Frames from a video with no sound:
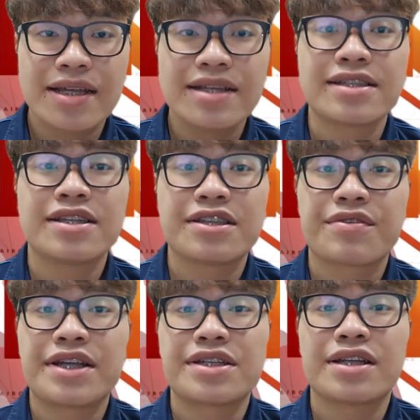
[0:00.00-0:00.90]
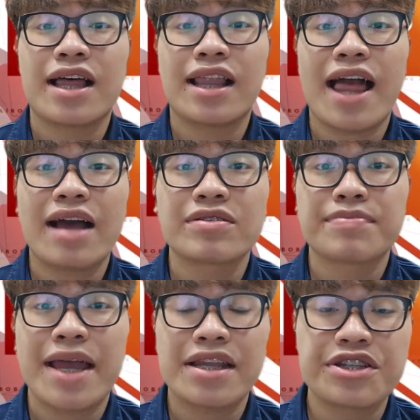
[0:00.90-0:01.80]
this integration
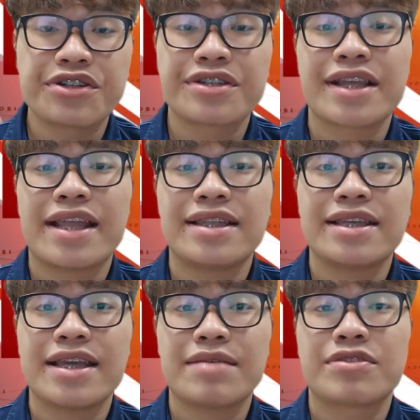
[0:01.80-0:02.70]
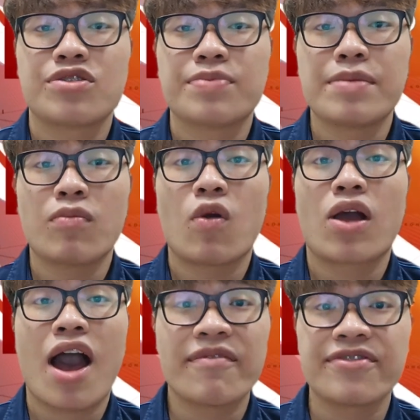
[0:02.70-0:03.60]
allows managers and DMs to be more
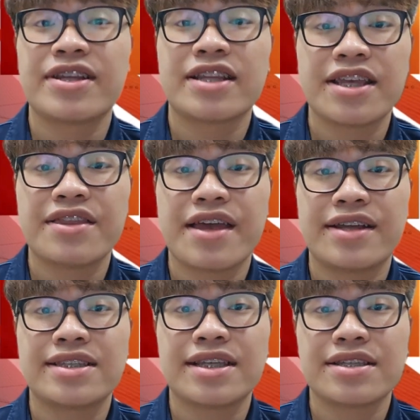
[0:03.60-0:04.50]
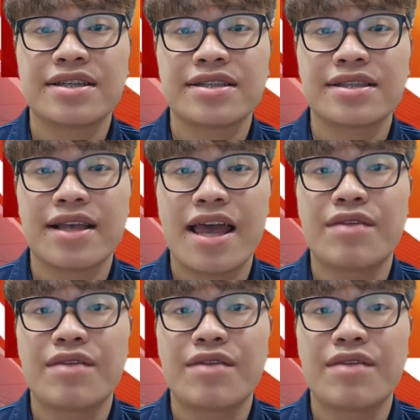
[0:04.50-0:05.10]
confident in their decisions